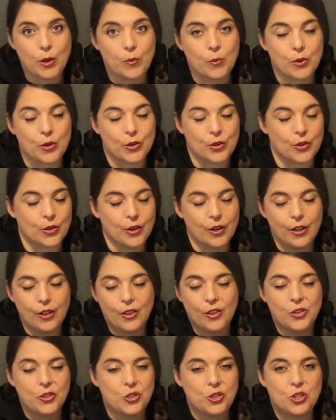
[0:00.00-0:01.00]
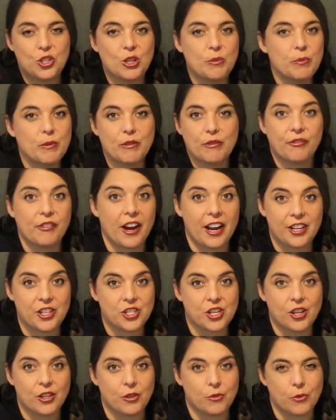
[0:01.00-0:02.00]
we were super
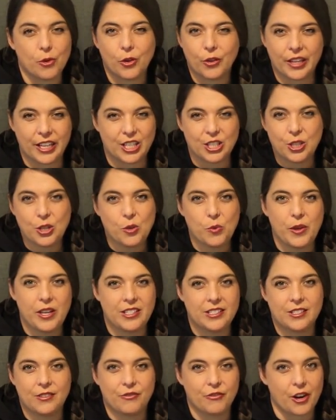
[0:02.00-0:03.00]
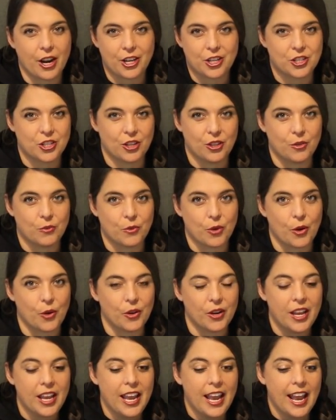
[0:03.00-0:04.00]
fresh on the road, like two weeks fresh on the
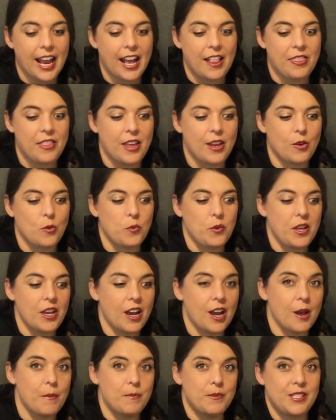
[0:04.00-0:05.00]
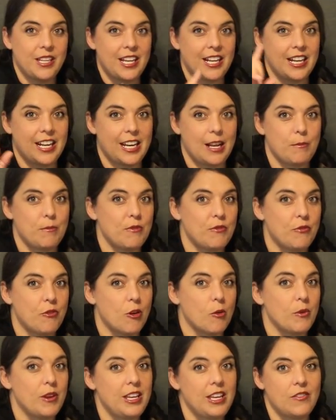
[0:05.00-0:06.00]
road. And then we updated it
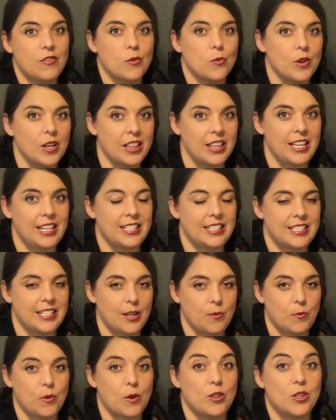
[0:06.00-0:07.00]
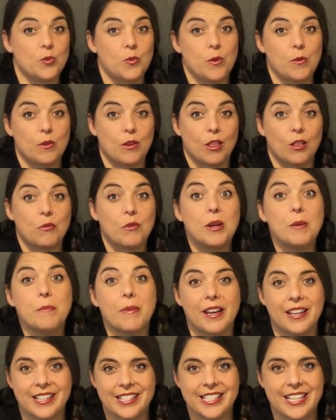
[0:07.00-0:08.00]
before we even released it once we were three
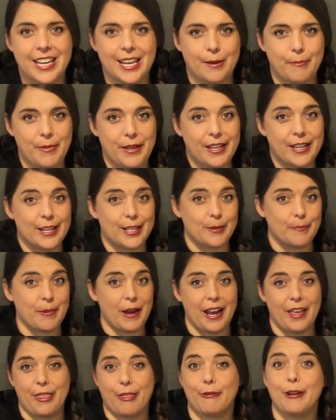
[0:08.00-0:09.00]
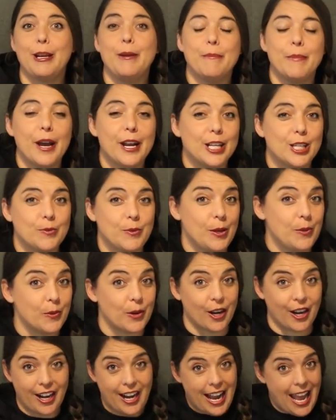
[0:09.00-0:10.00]
months in because by three months we
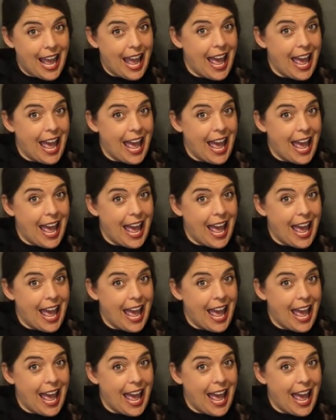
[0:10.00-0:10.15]
were